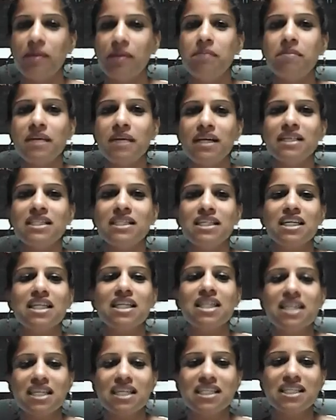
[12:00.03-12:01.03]
It means
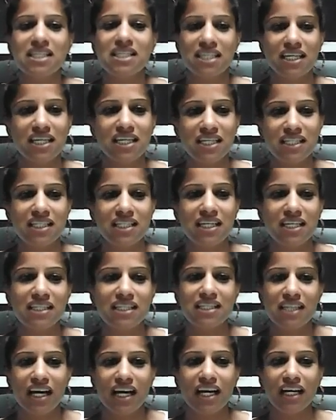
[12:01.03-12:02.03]
that this is
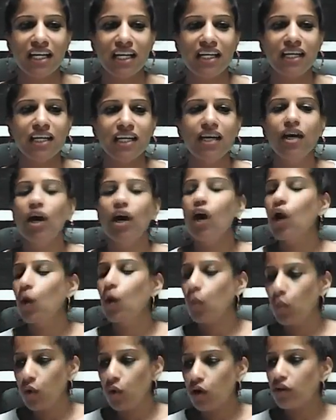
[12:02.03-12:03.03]
exactly
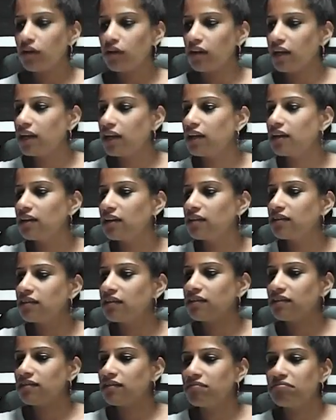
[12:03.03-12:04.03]
what
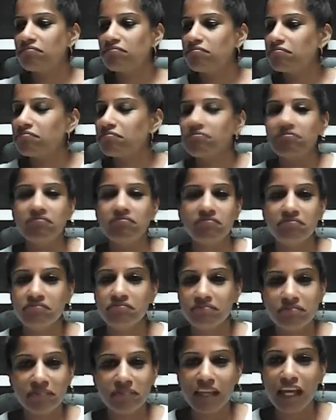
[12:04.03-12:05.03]
is
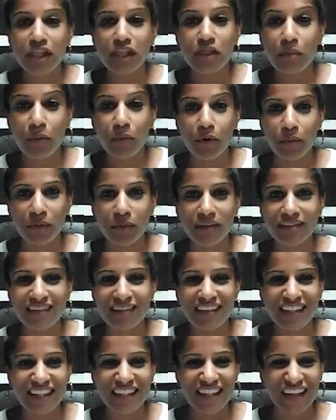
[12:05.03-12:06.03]
in the moment.
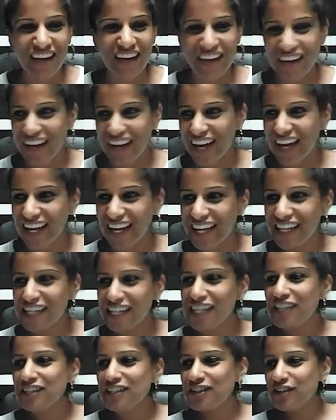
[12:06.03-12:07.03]
Okay?
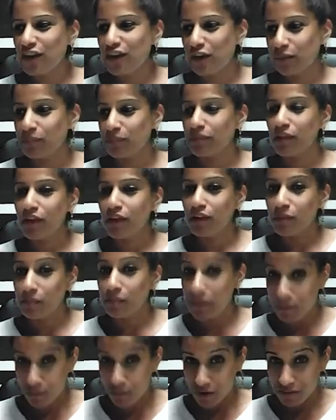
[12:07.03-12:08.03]
So
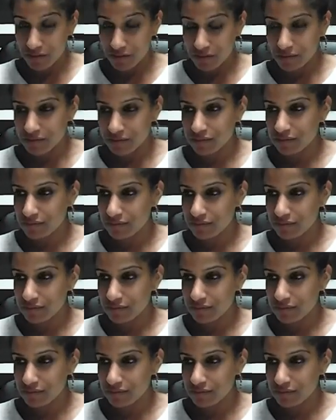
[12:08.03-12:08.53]
be present.